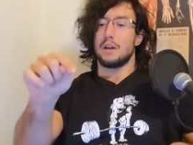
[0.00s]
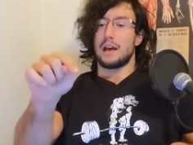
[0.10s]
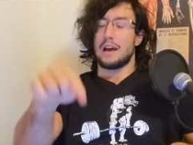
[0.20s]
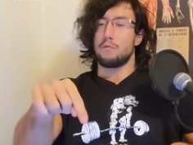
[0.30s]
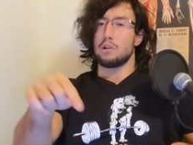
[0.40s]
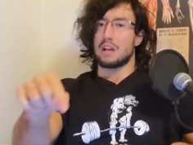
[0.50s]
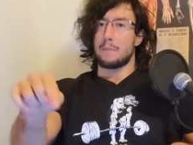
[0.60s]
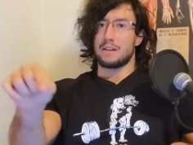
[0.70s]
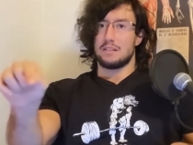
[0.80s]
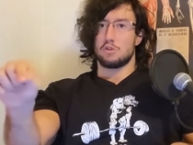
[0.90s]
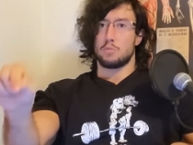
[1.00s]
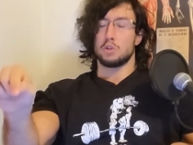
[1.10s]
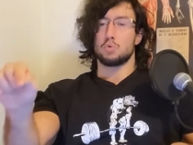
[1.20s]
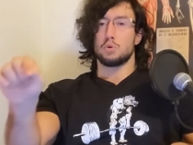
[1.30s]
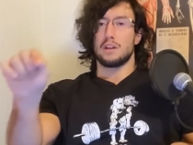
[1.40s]
every time I see
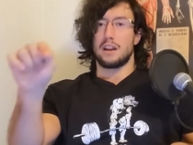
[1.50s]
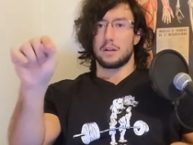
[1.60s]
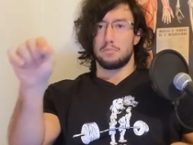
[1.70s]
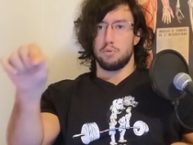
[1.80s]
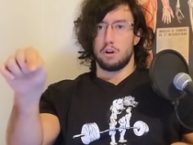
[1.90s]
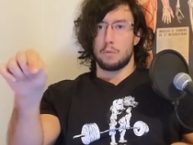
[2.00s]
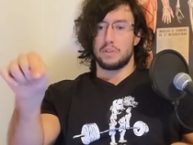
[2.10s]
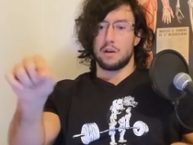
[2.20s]
someone do a dead hang pull-up,